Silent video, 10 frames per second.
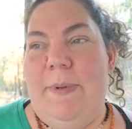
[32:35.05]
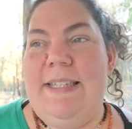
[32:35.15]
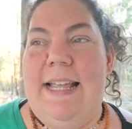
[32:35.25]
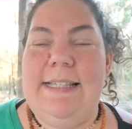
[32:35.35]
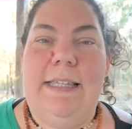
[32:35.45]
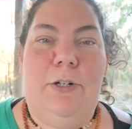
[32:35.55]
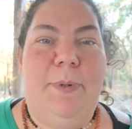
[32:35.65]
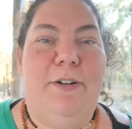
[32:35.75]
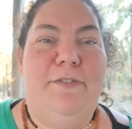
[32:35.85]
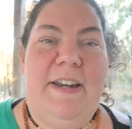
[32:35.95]
it takes a little
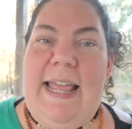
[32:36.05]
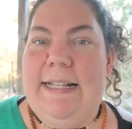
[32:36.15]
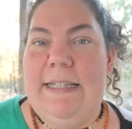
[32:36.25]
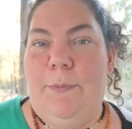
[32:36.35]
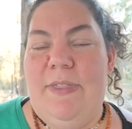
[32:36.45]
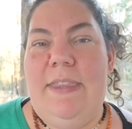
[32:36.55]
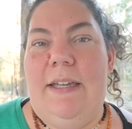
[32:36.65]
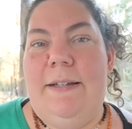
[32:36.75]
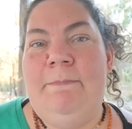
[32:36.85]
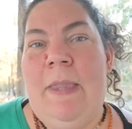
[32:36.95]
bit of finagling with the